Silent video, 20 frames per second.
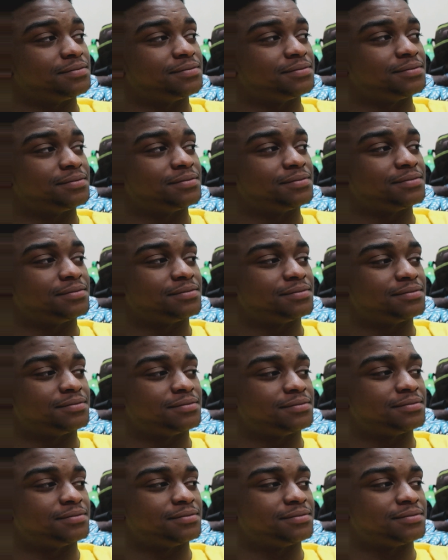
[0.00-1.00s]

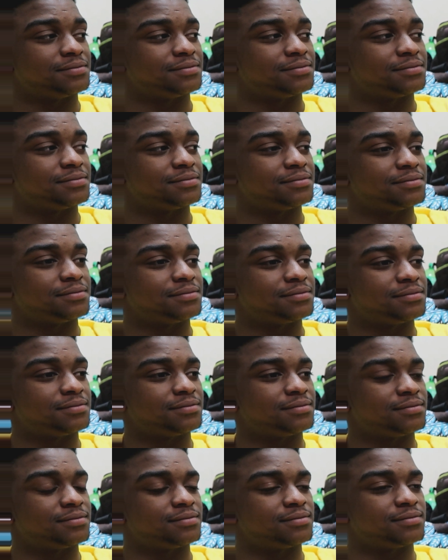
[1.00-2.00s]

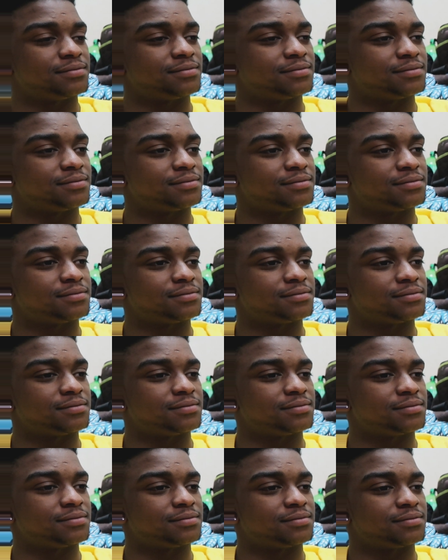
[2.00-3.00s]

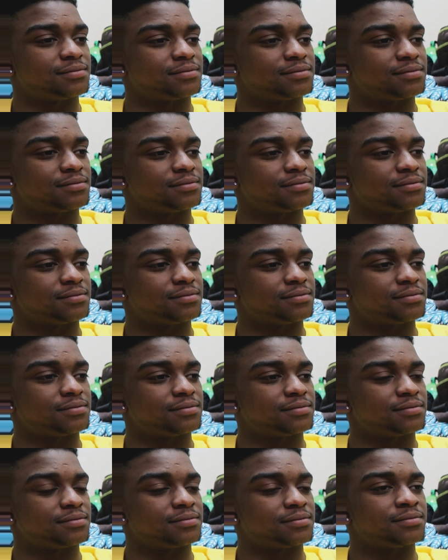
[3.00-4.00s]

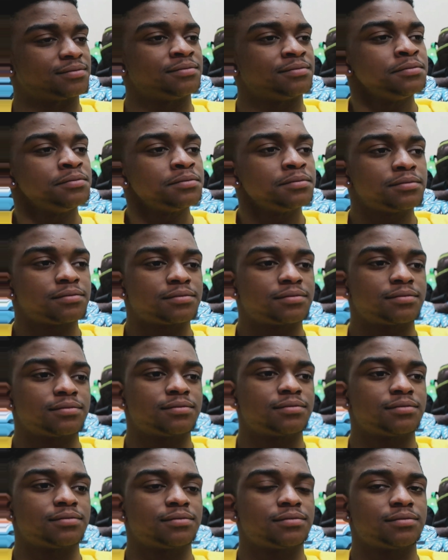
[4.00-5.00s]

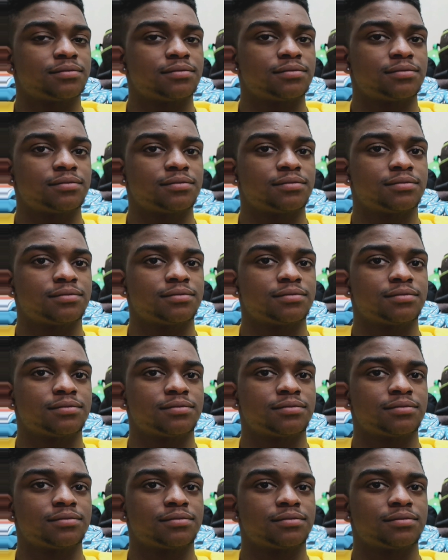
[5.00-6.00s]

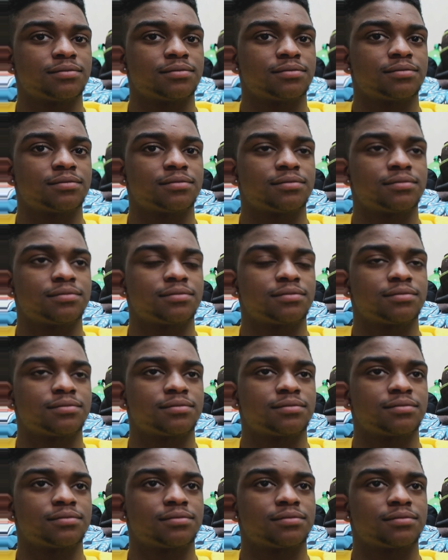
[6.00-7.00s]

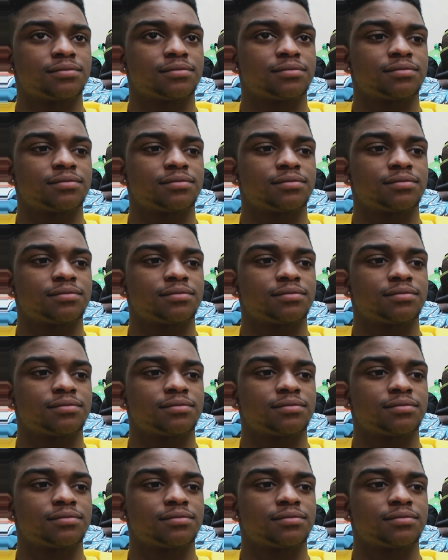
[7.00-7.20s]
The person shown says nothing.